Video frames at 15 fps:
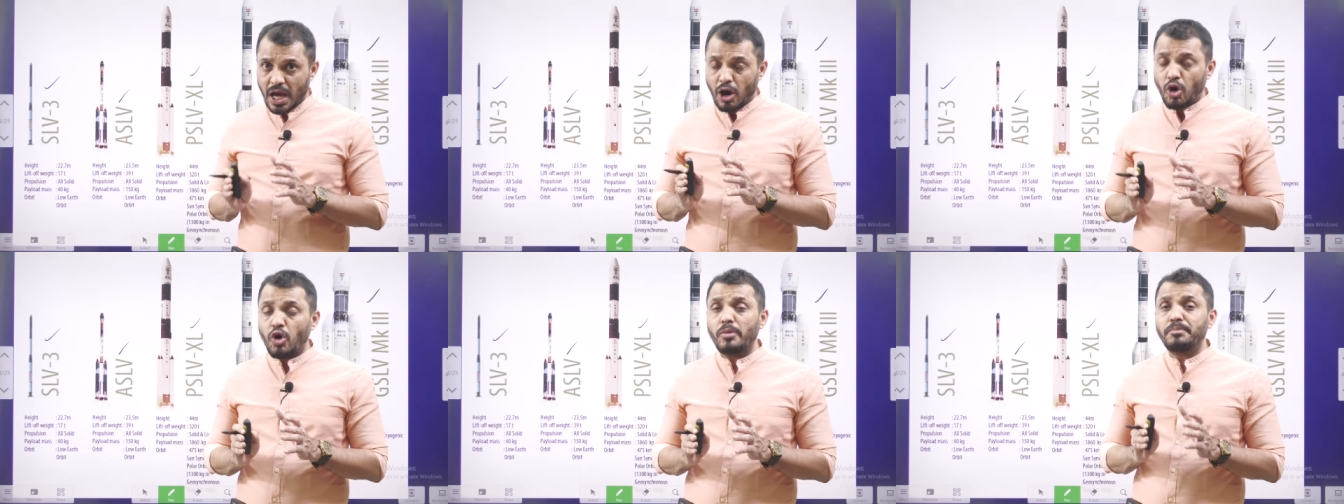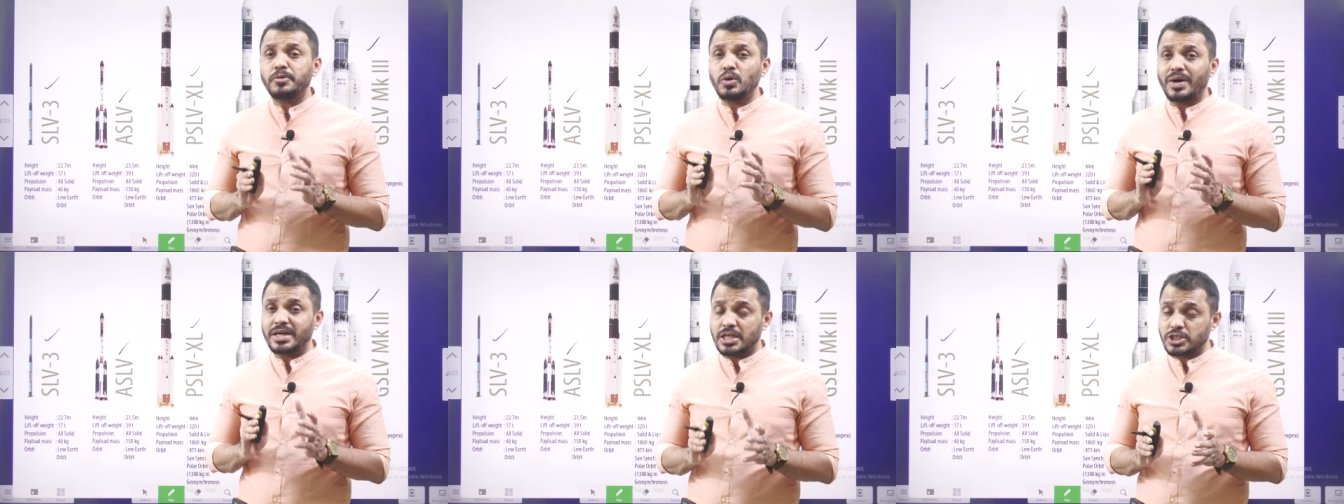I hope
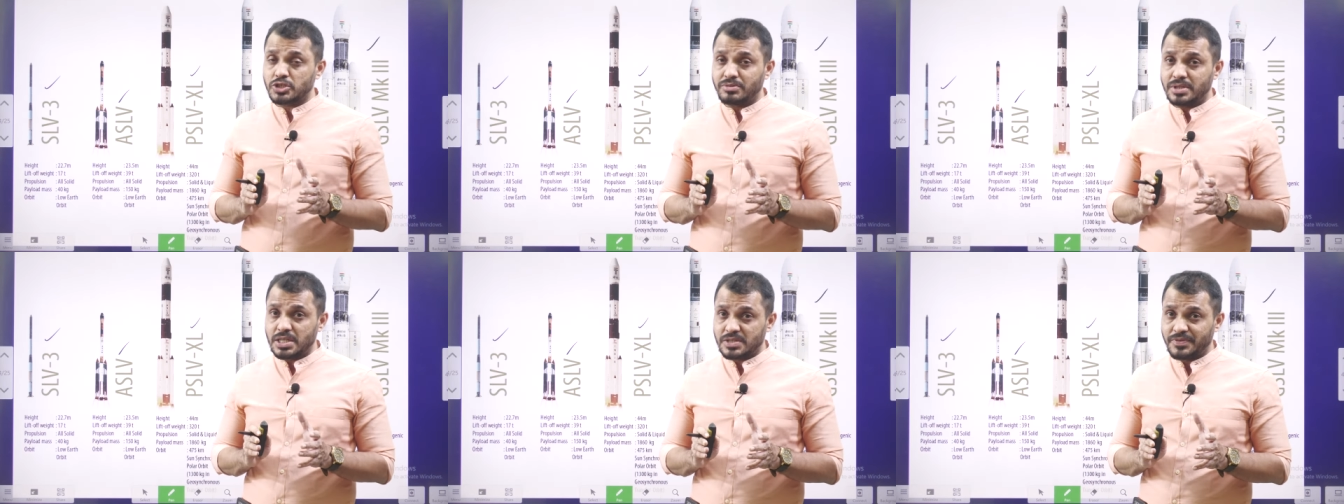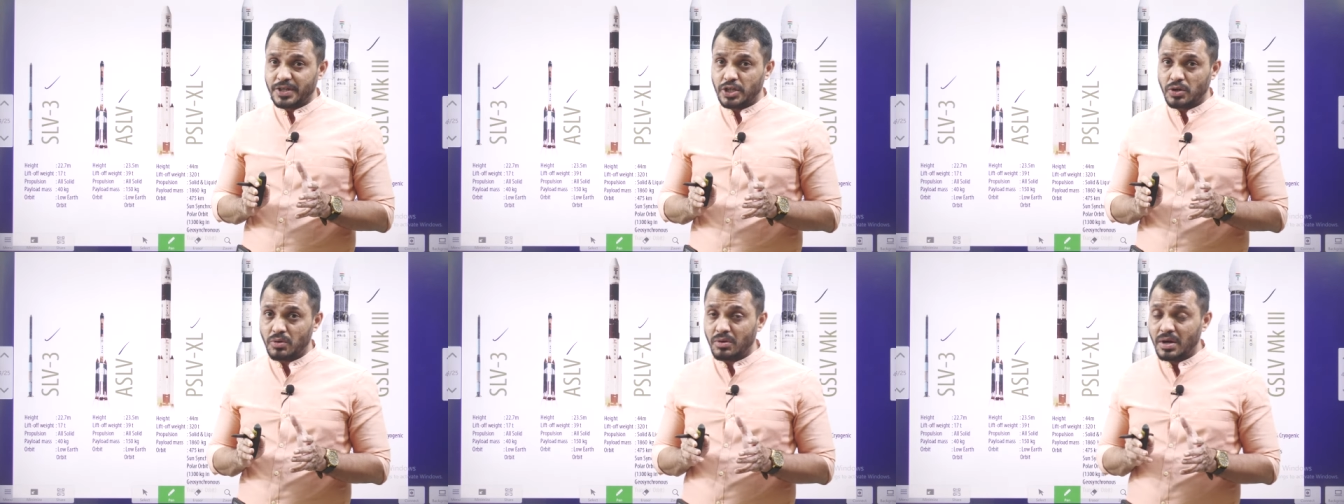you understood this
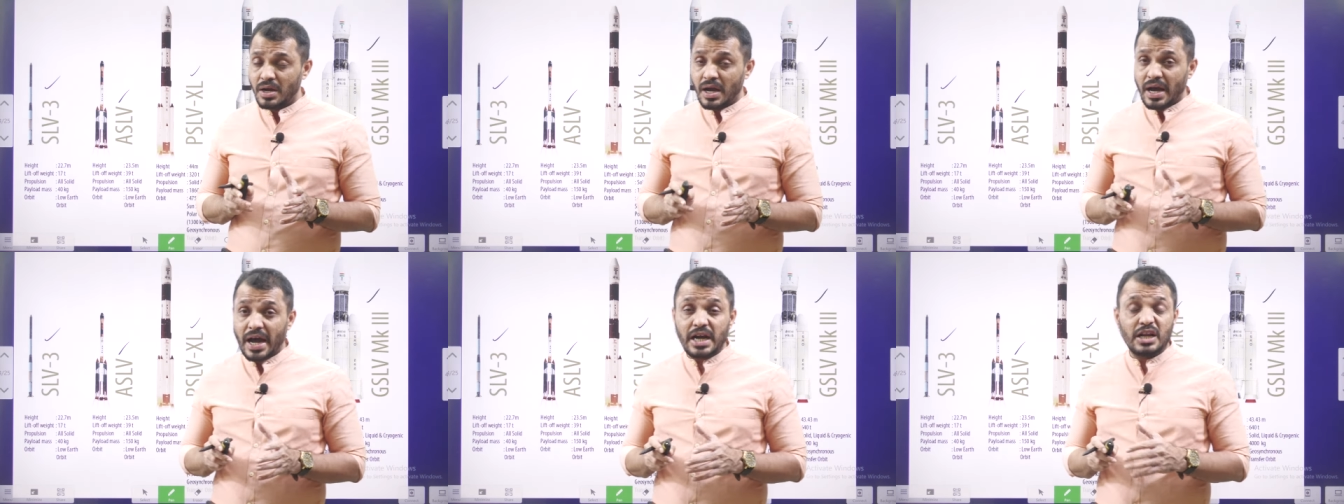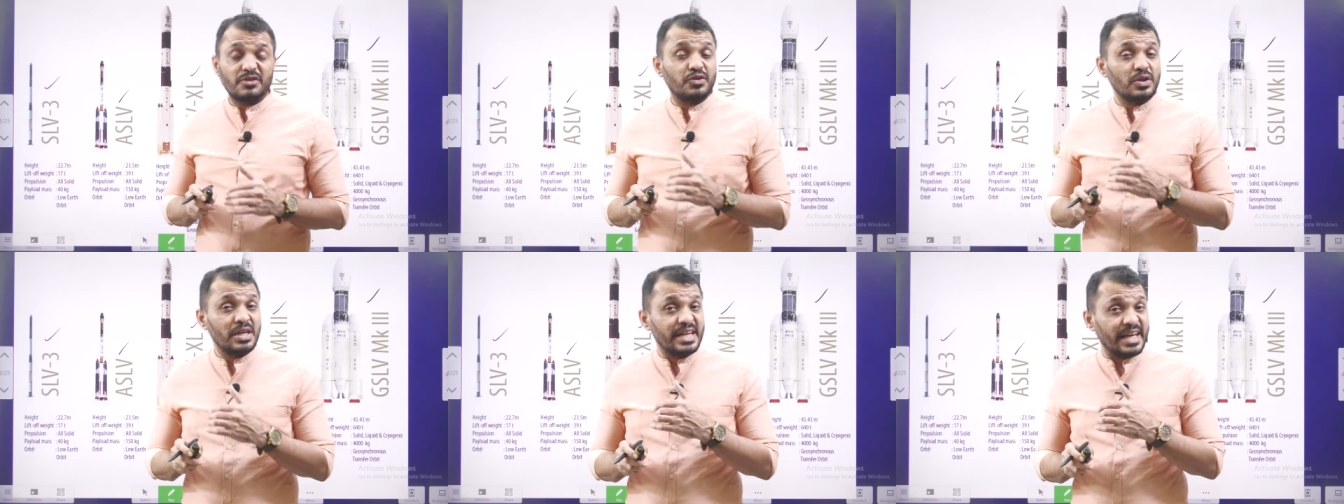video, and
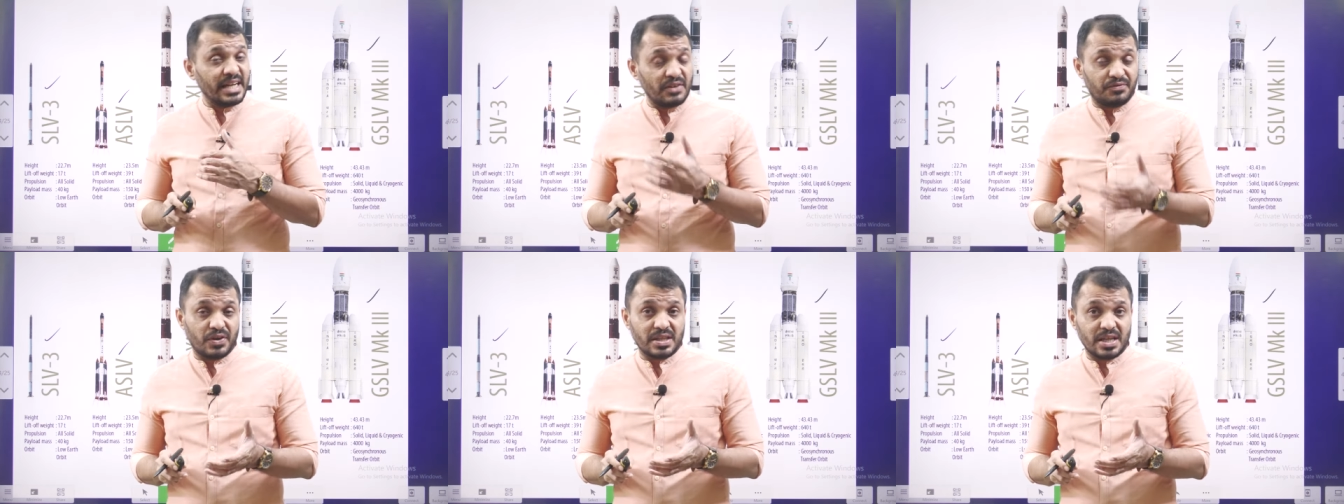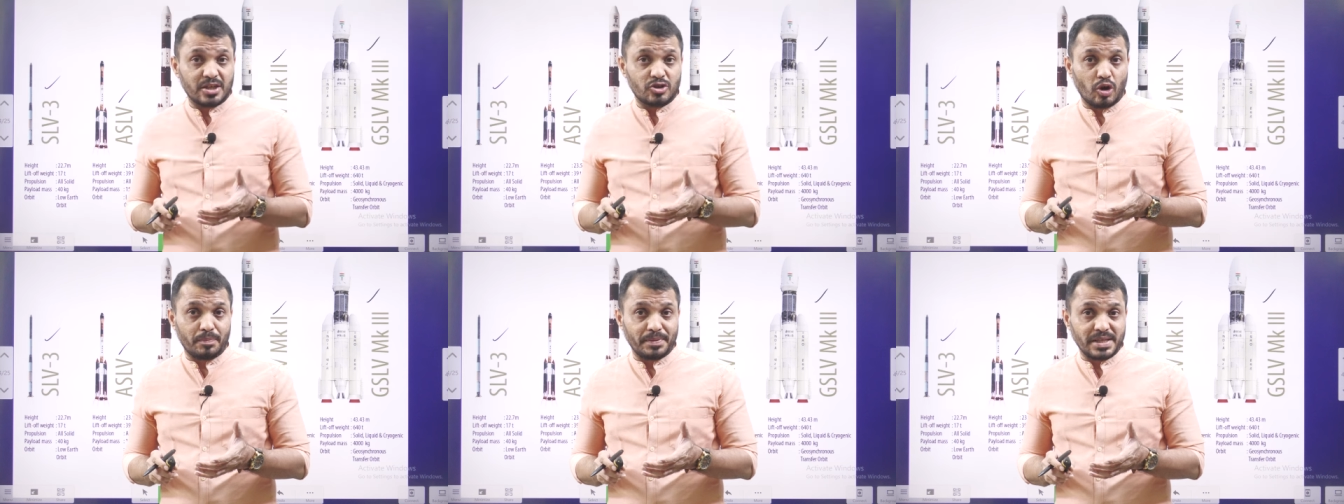if you need any further
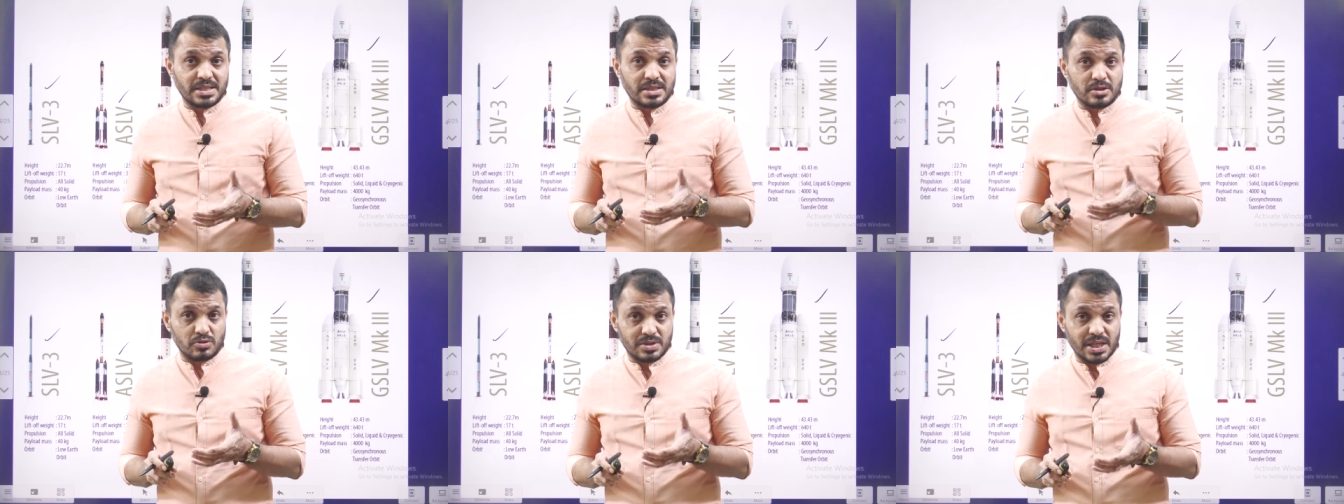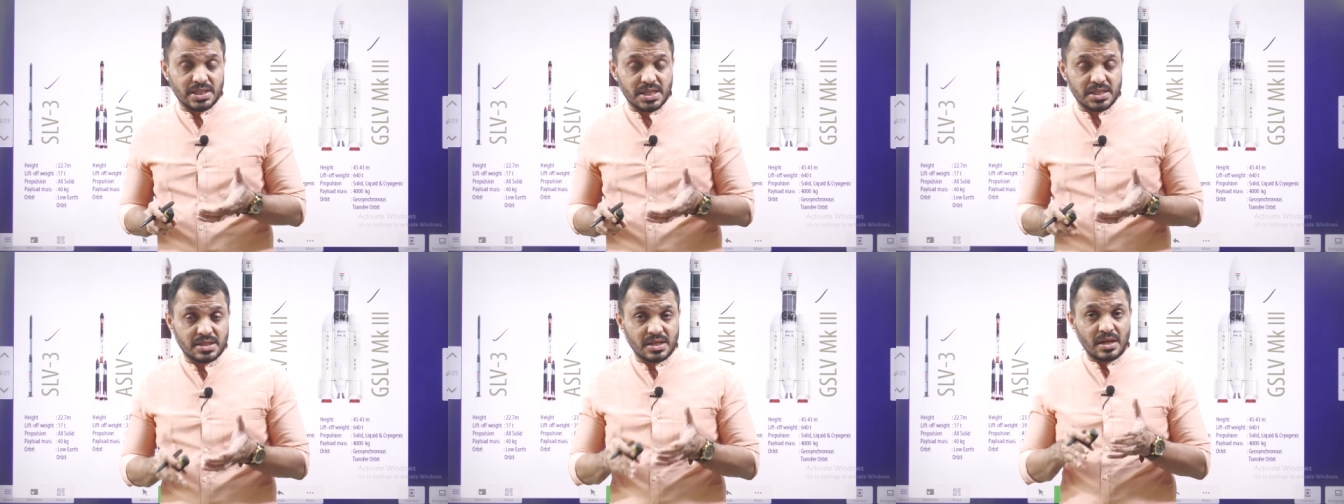topics to
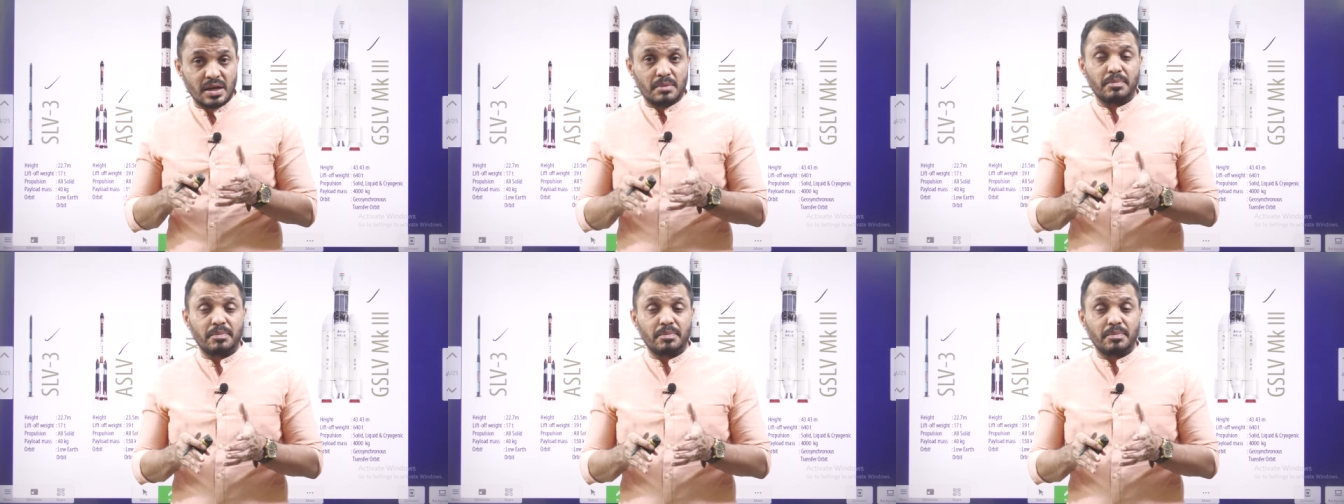suggest,